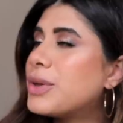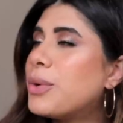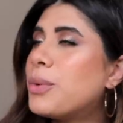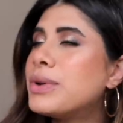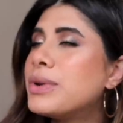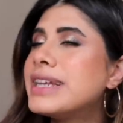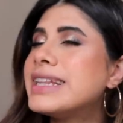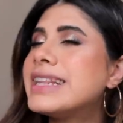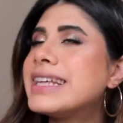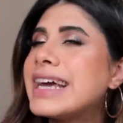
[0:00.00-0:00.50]
The
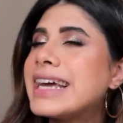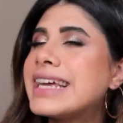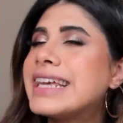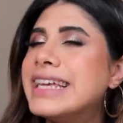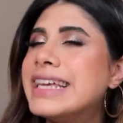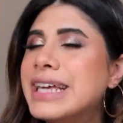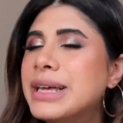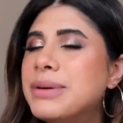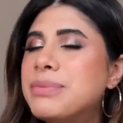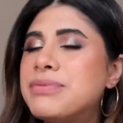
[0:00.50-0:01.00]
only thing I
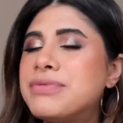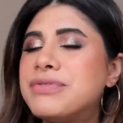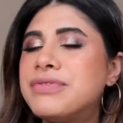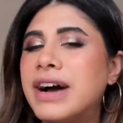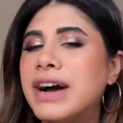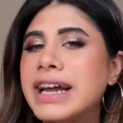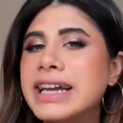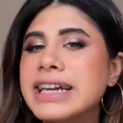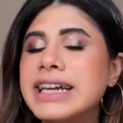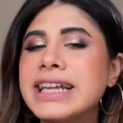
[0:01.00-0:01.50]
keep
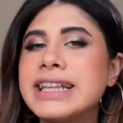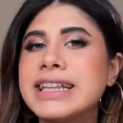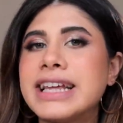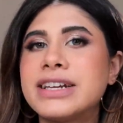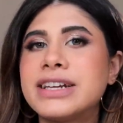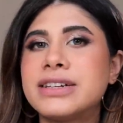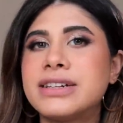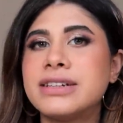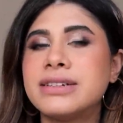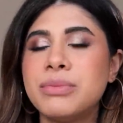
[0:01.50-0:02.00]
finding
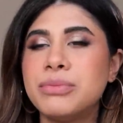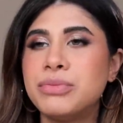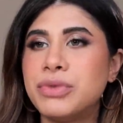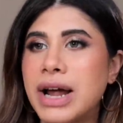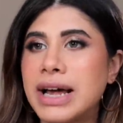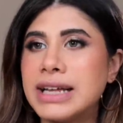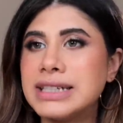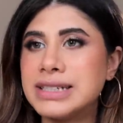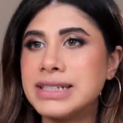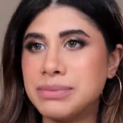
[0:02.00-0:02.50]
that
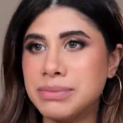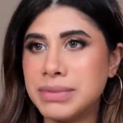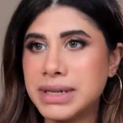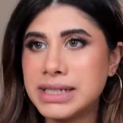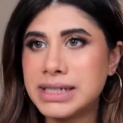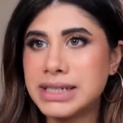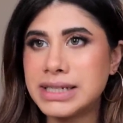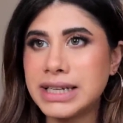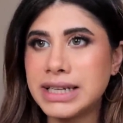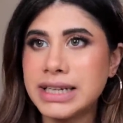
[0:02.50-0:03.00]
brands
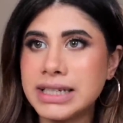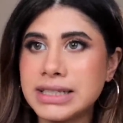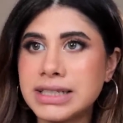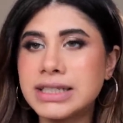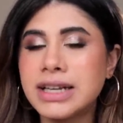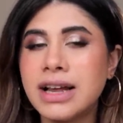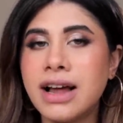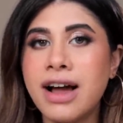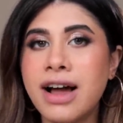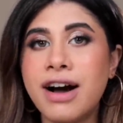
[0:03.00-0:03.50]
miss
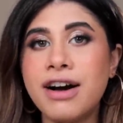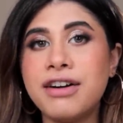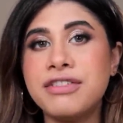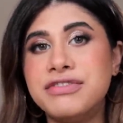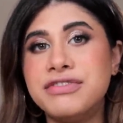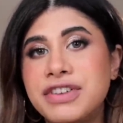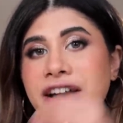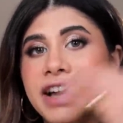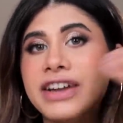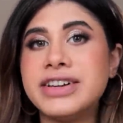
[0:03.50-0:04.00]
is a
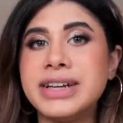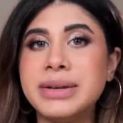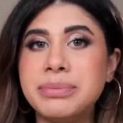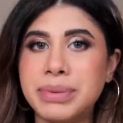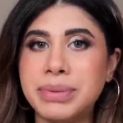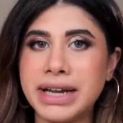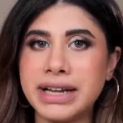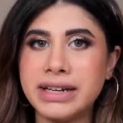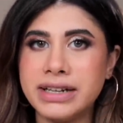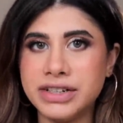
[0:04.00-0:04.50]
very
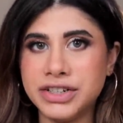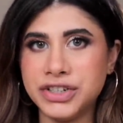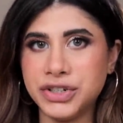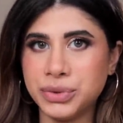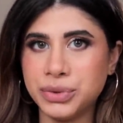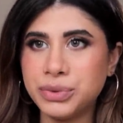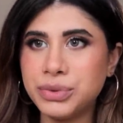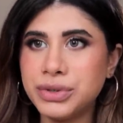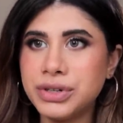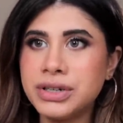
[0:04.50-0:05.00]
pale
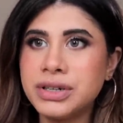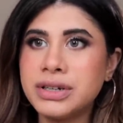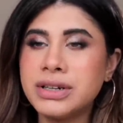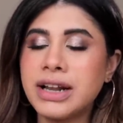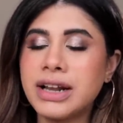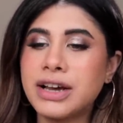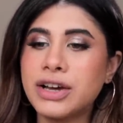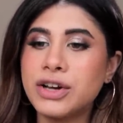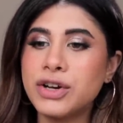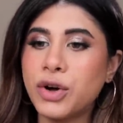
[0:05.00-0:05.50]
nude.
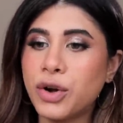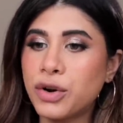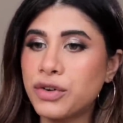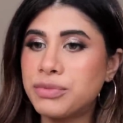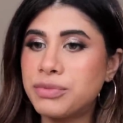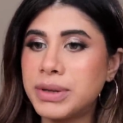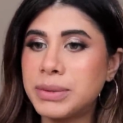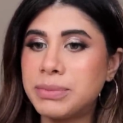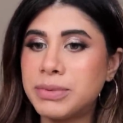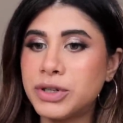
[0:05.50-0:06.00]
Like, a lot
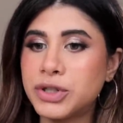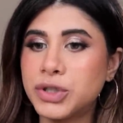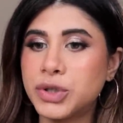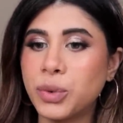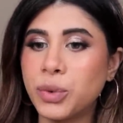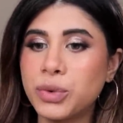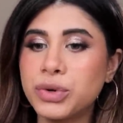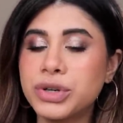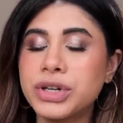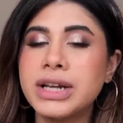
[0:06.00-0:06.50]
of people
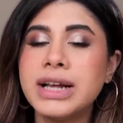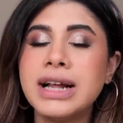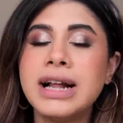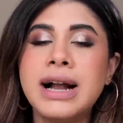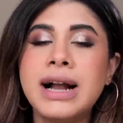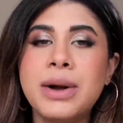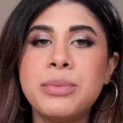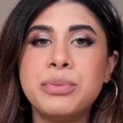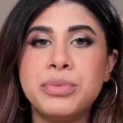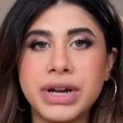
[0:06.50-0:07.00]
don't
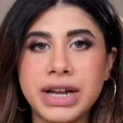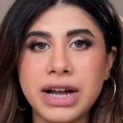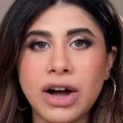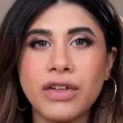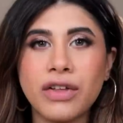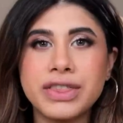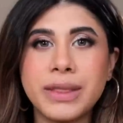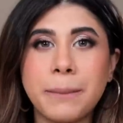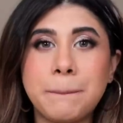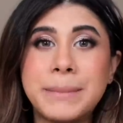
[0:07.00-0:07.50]
bring
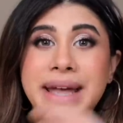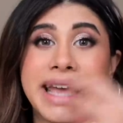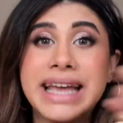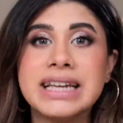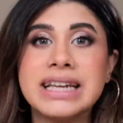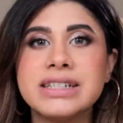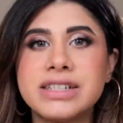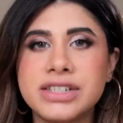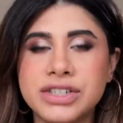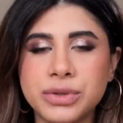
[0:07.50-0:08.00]
out the
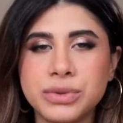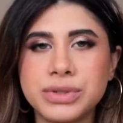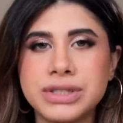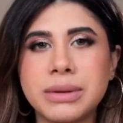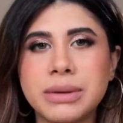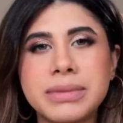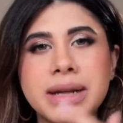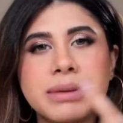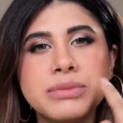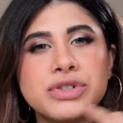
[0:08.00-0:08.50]
palest nude.
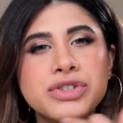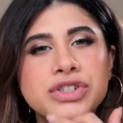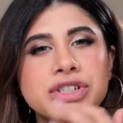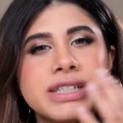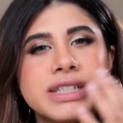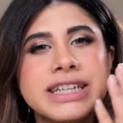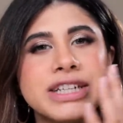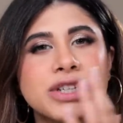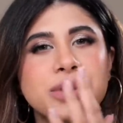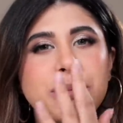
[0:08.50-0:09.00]
Sometimes you
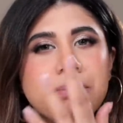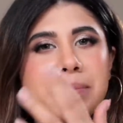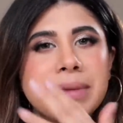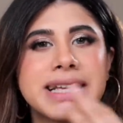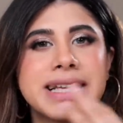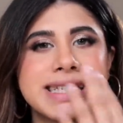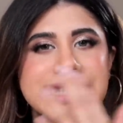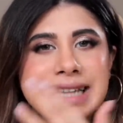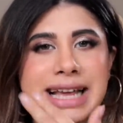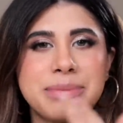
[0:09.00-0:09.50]
just need to
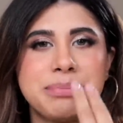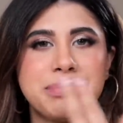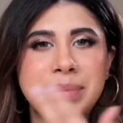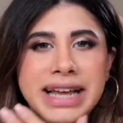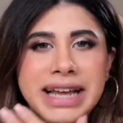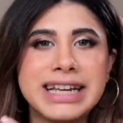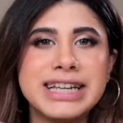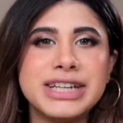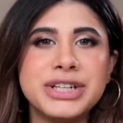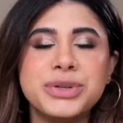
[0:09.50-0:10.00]
mix that
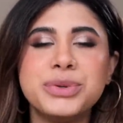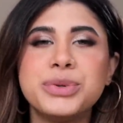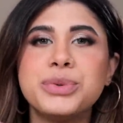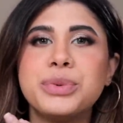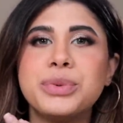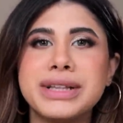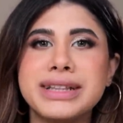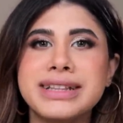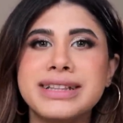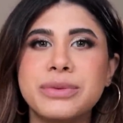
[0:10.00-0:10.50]
pale nude
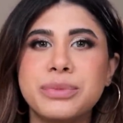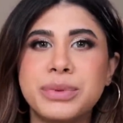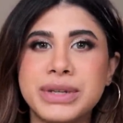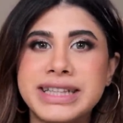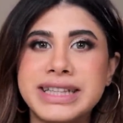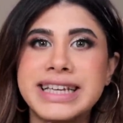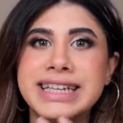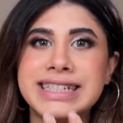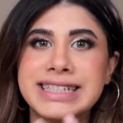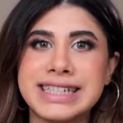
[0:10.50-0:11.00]
with
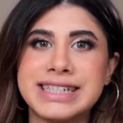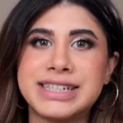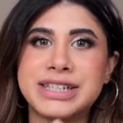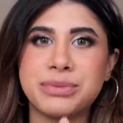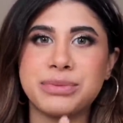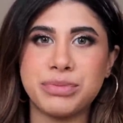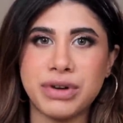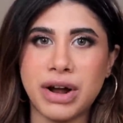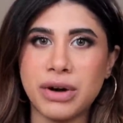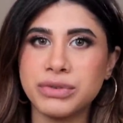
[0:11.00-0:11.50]
the
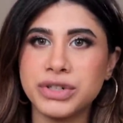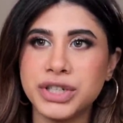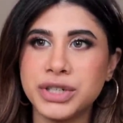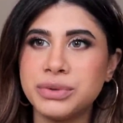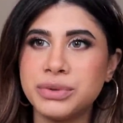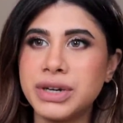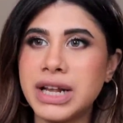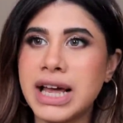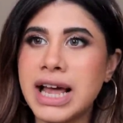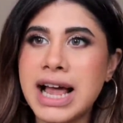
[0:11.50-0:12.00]
existing brown
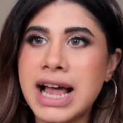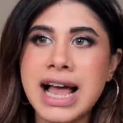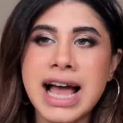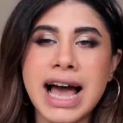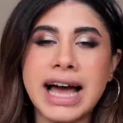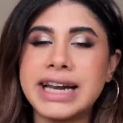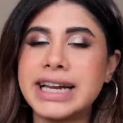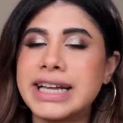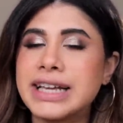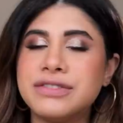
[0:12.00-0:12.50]
nude
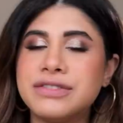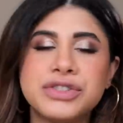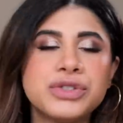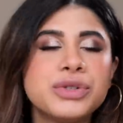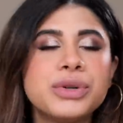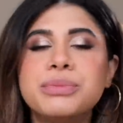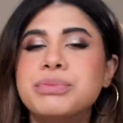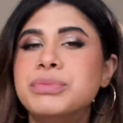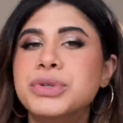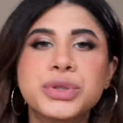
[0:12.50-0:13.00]
and it gives
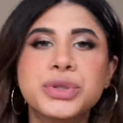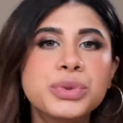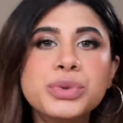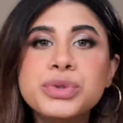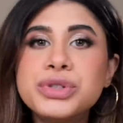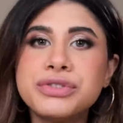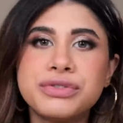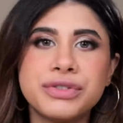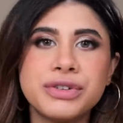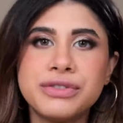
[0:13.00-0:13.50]
you a
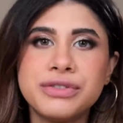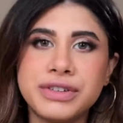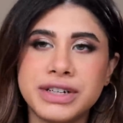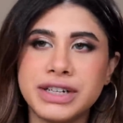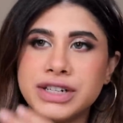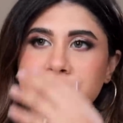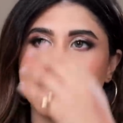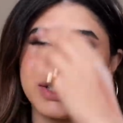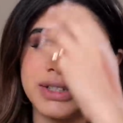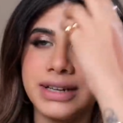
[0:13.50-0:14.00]
beautiful
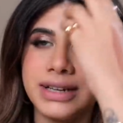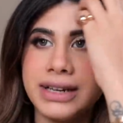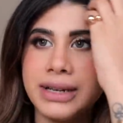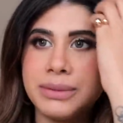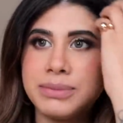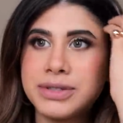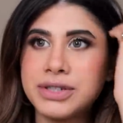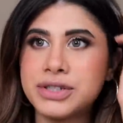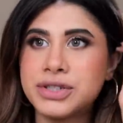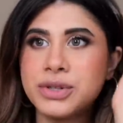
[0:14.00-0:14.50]
finish to the
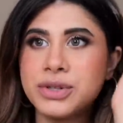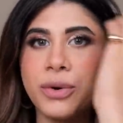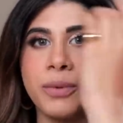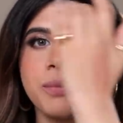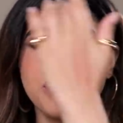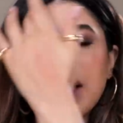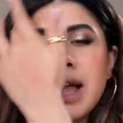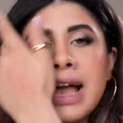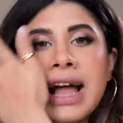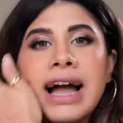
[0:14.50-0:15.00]
lips.
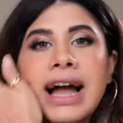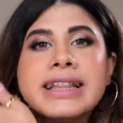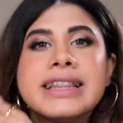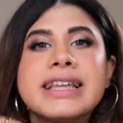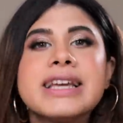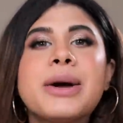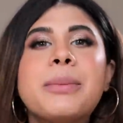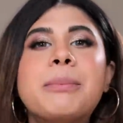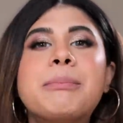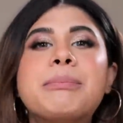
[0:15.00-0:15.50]
So I
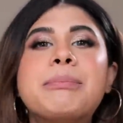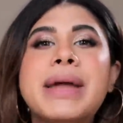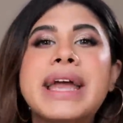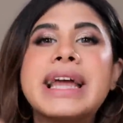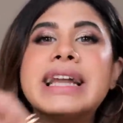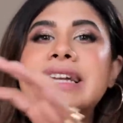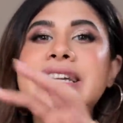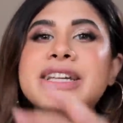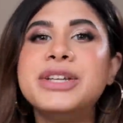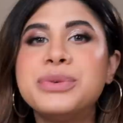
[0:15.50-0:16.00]
think a
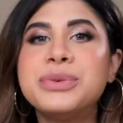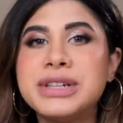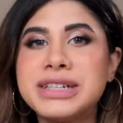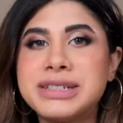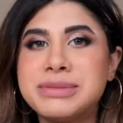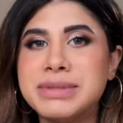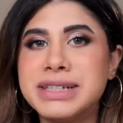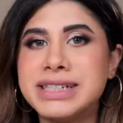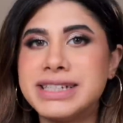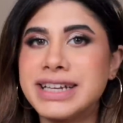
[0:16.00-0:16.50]
pale nude
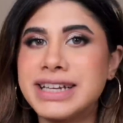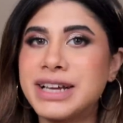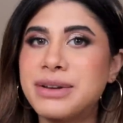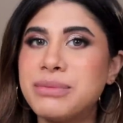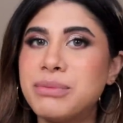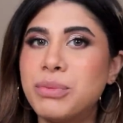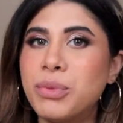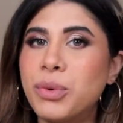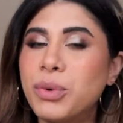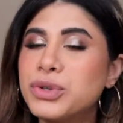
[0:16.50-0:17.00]
is missing
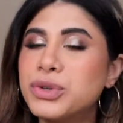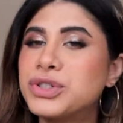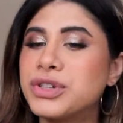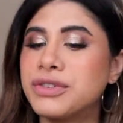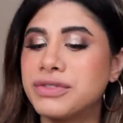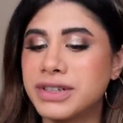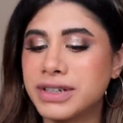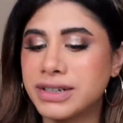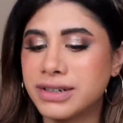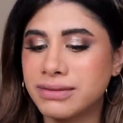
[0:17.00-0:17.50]
in most
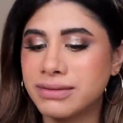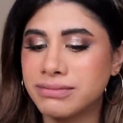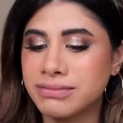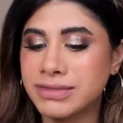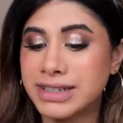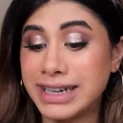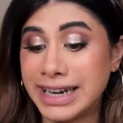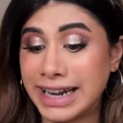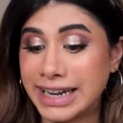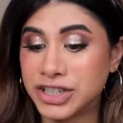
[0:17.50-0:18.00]
of the
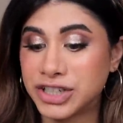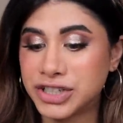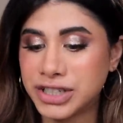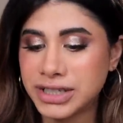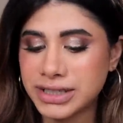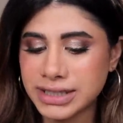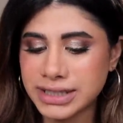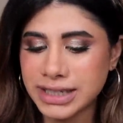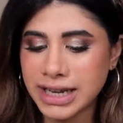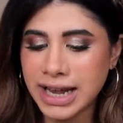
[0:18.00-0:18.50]

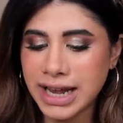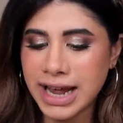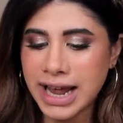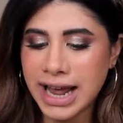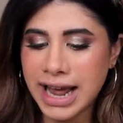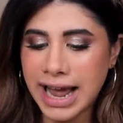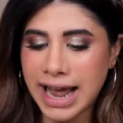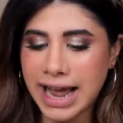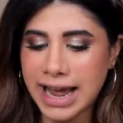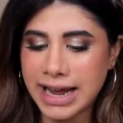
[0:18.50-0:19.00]
collections.
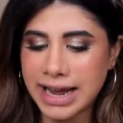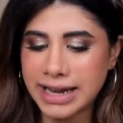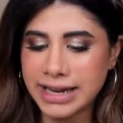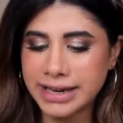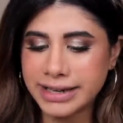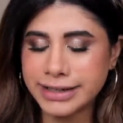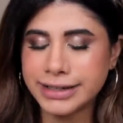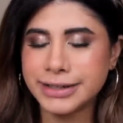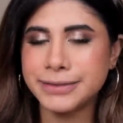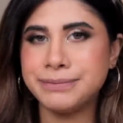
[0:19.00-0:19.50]

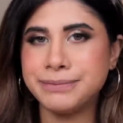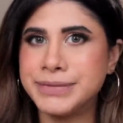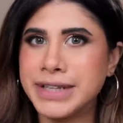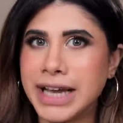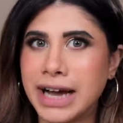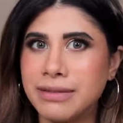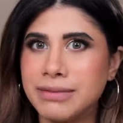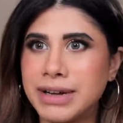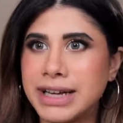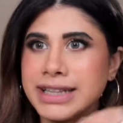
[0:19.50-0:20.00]
And
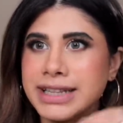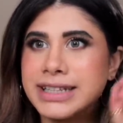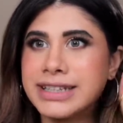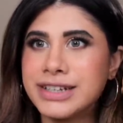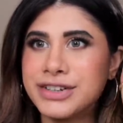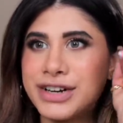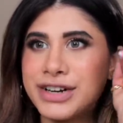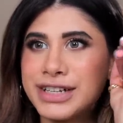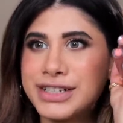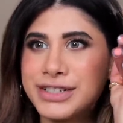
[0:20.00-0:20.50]
yeah, I think
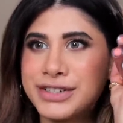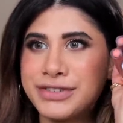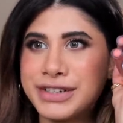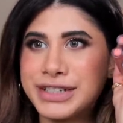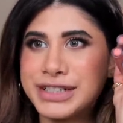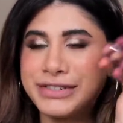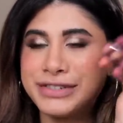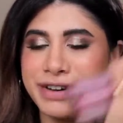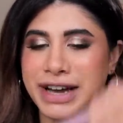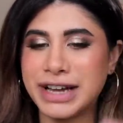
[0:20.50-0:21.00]
the rest of
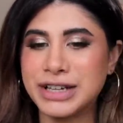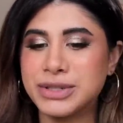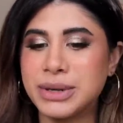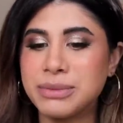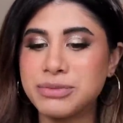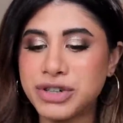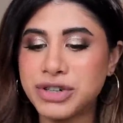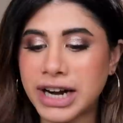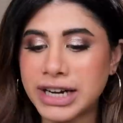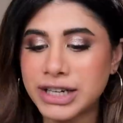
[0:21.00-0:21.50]
it's fine. So
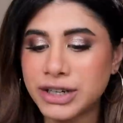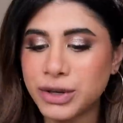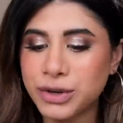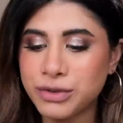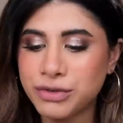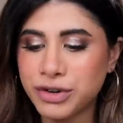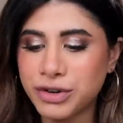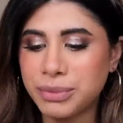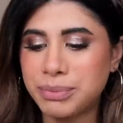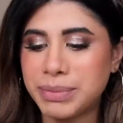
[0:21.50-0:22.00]
I'm trying to
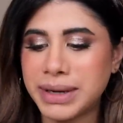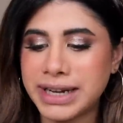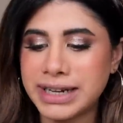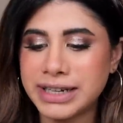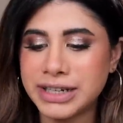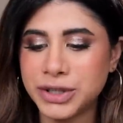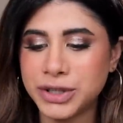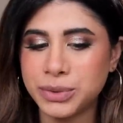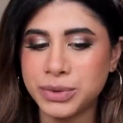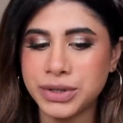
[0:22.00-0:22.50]
look for a
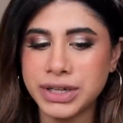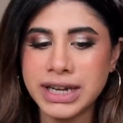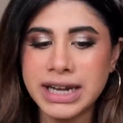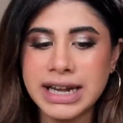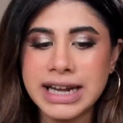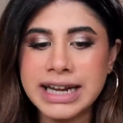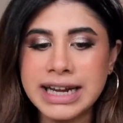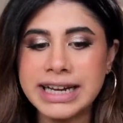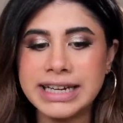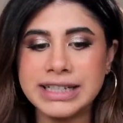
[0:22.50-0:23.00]
pale nude
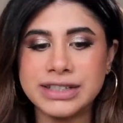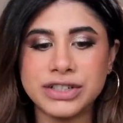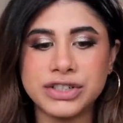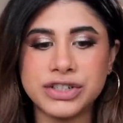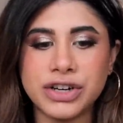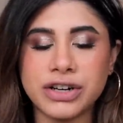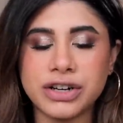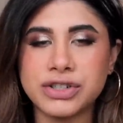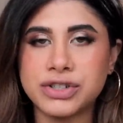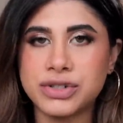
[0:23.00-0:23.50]
in the
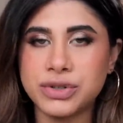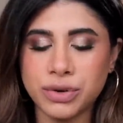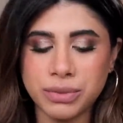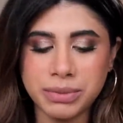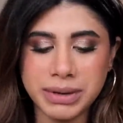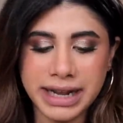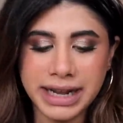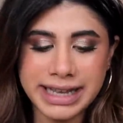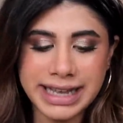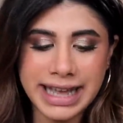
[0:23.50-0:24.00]
drugstore,
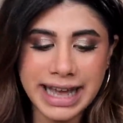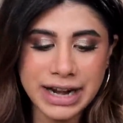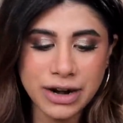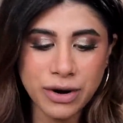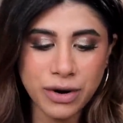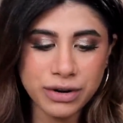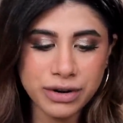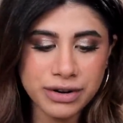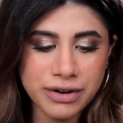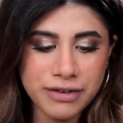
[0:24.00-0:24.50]
but I
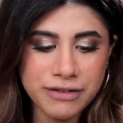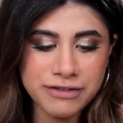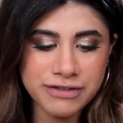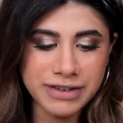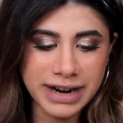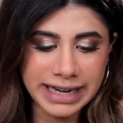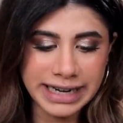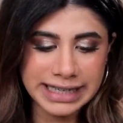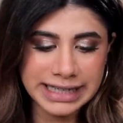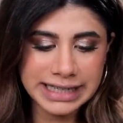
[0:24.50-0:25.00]
cannot
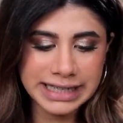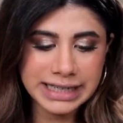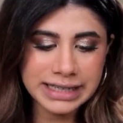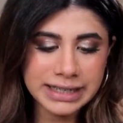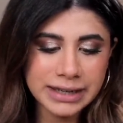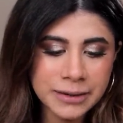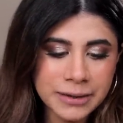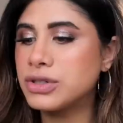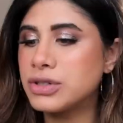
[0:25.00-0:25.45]
find it.